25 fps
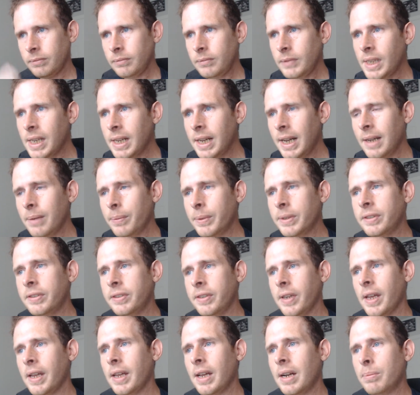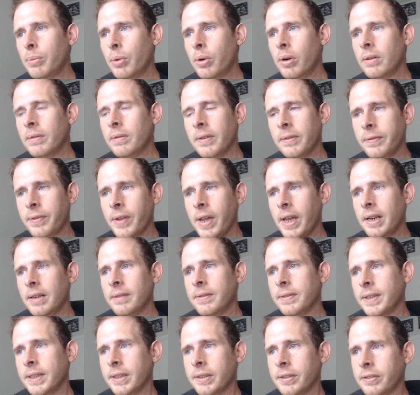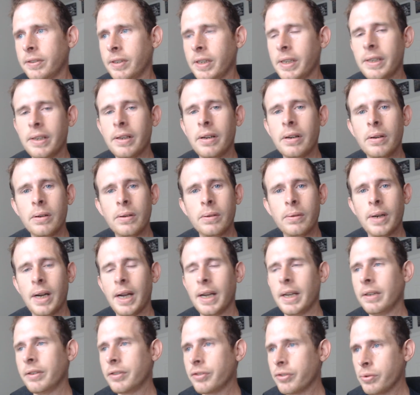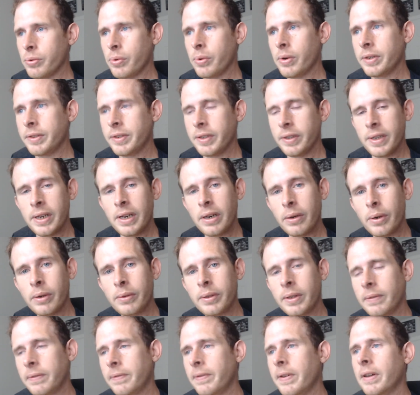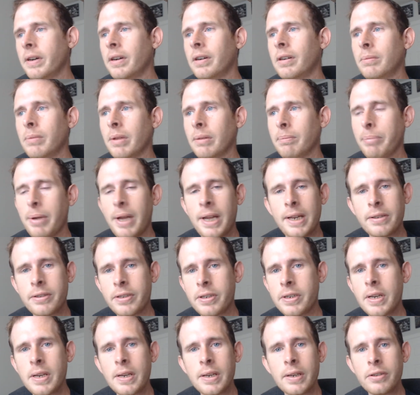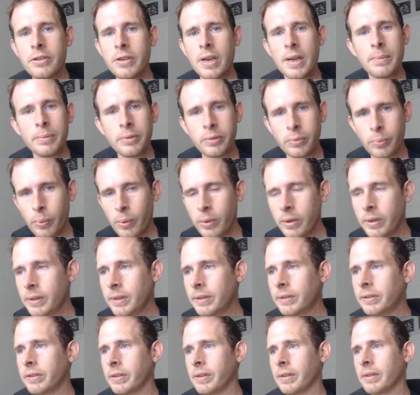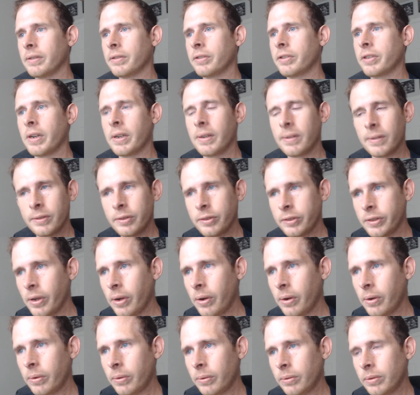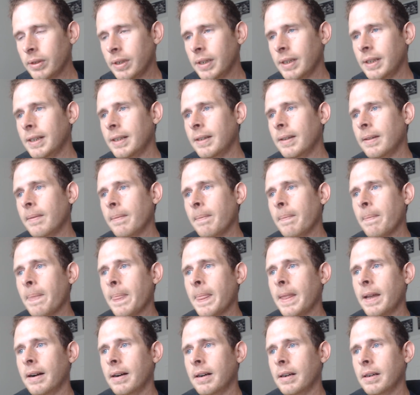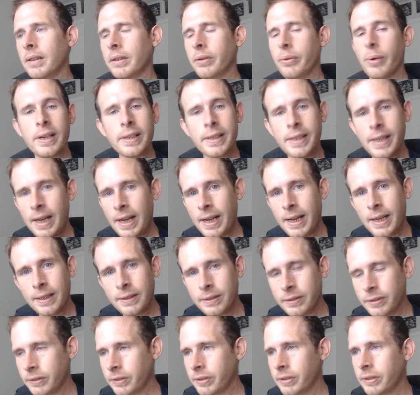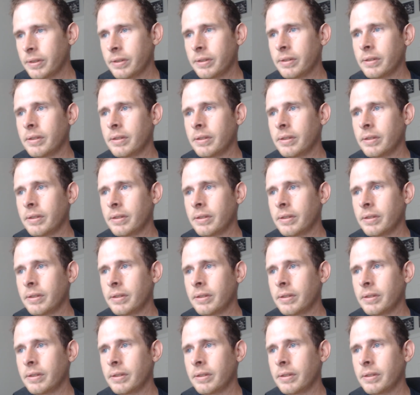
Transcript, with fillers: I would say I'm more of a fan of Casino. I enjoyed De Niro in the film, and Pesci, and James Woods, and Sharon Stone. Uh, great cast.